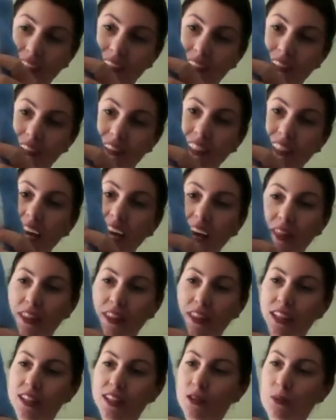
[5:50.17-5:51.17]
yeah,
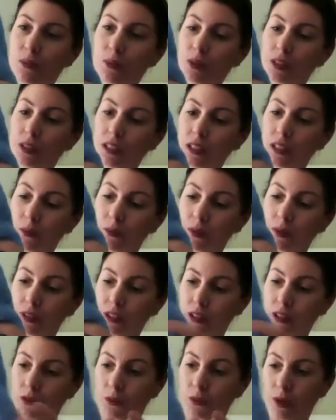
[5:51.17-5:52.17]
these are really, really
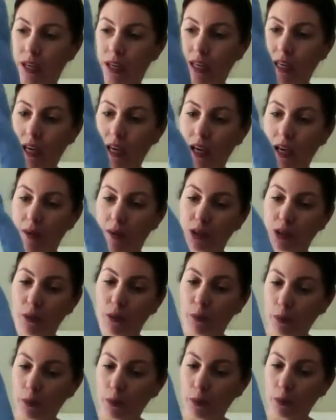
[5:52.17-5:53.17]
great
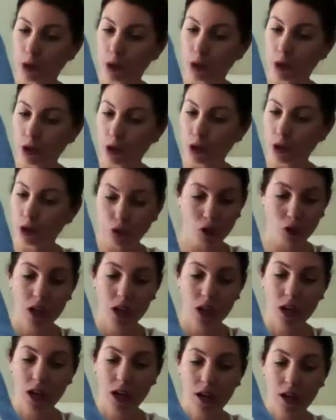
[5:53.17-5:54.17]

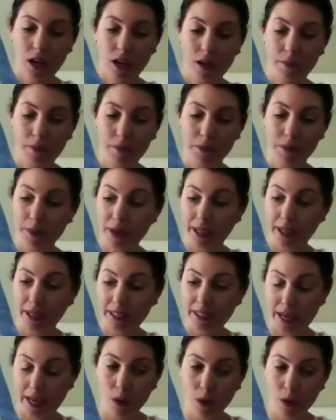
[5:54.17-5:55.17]
commercial
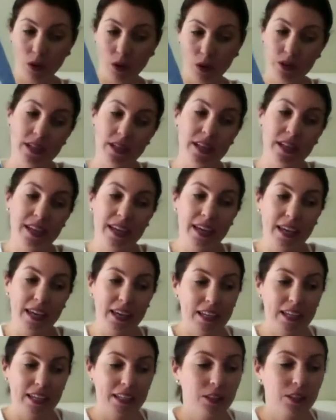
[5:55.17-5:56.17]
cabana towels.
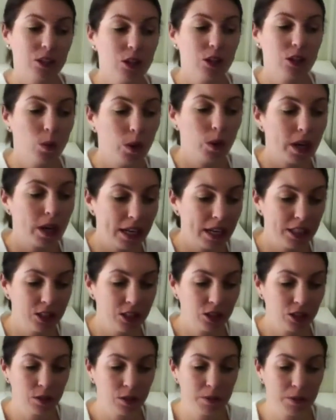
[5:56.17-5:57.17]
And, you know, what
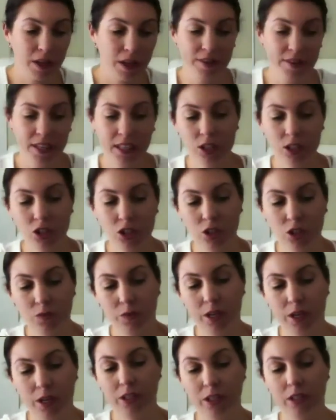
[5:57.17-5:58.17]
I do at my vacation
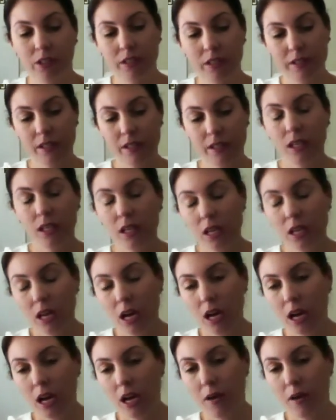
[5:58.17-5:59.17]
rental is
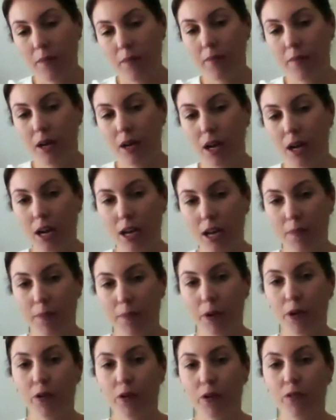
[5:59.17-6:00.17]
I
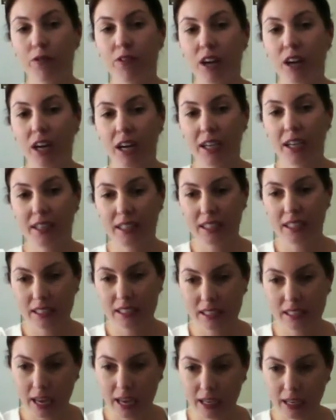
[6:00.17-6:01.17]
provide the
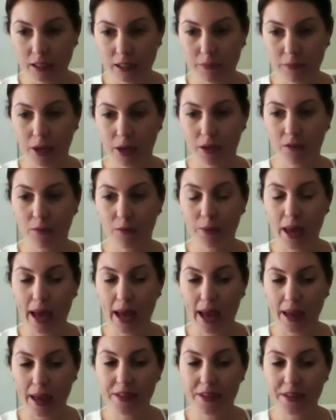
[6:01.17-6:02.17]
exact amount of
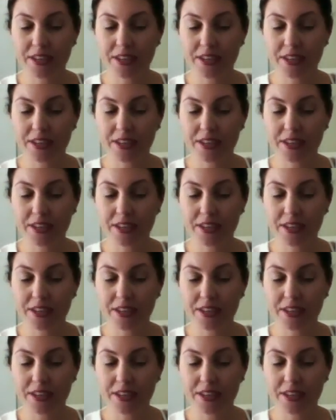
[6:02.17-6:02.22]
bath